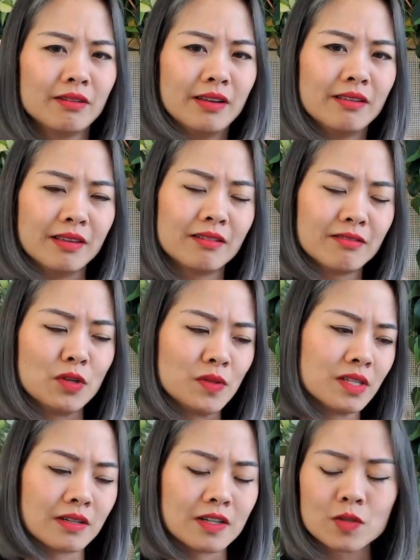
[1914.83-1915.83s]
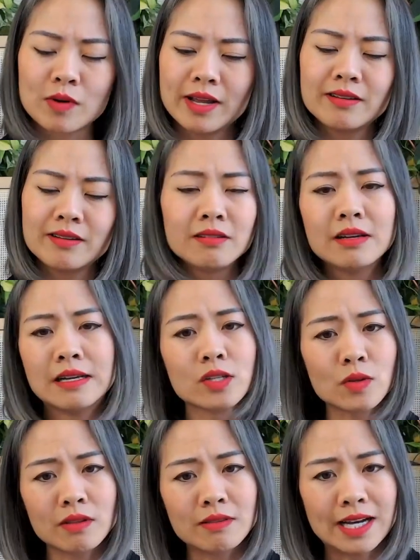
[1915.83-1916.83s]
I think news is going to spread.
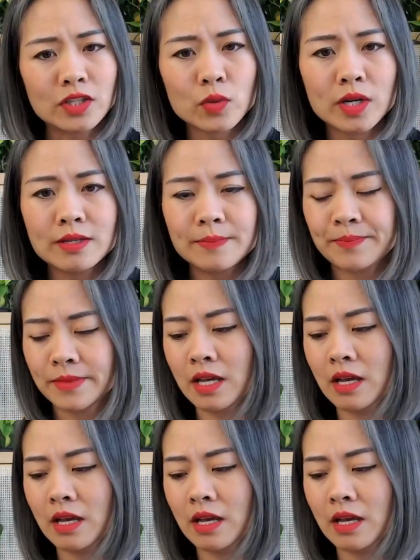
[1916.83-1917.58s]
So I think that's one.